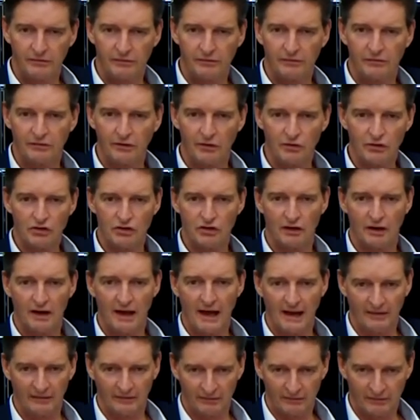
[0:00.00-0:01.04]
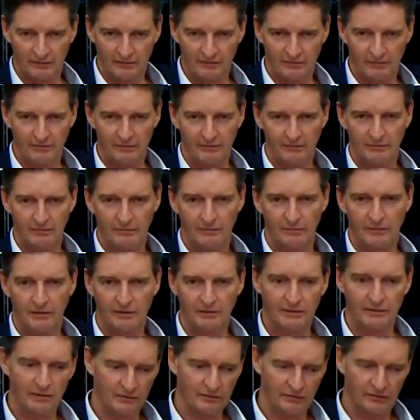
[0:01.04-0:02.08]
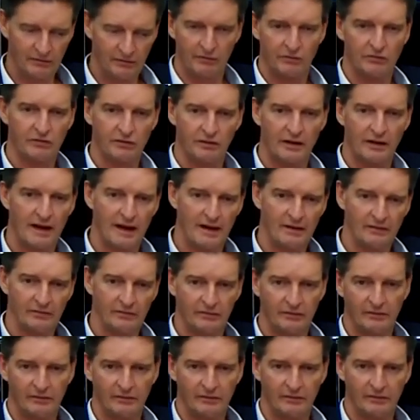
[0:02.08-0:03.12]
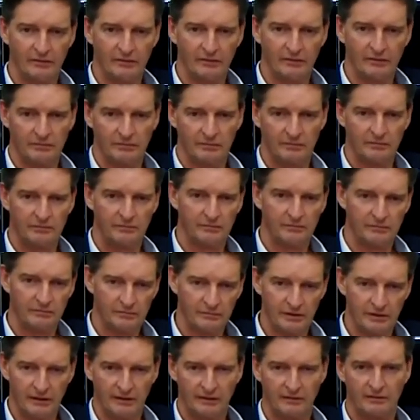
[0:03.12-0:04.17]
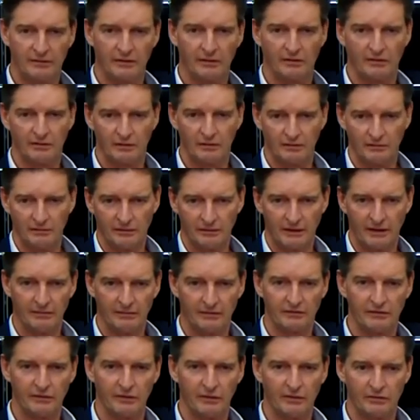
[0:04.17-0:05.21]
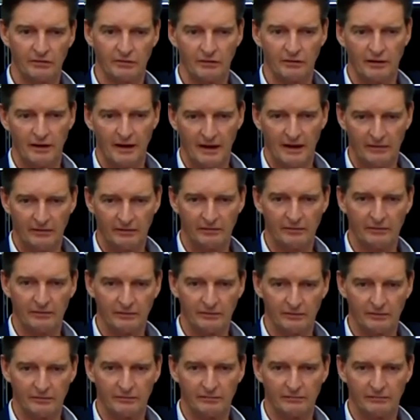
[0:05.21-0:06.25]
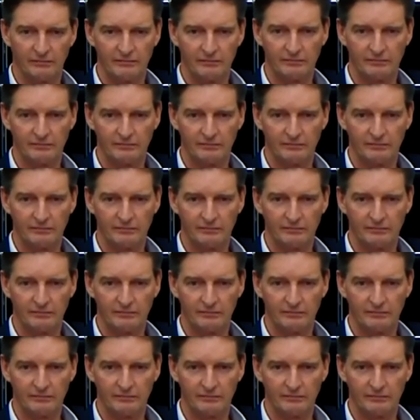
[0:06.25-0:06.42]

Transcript: socialize, but not socialize through TikTok or whatever. Socialize through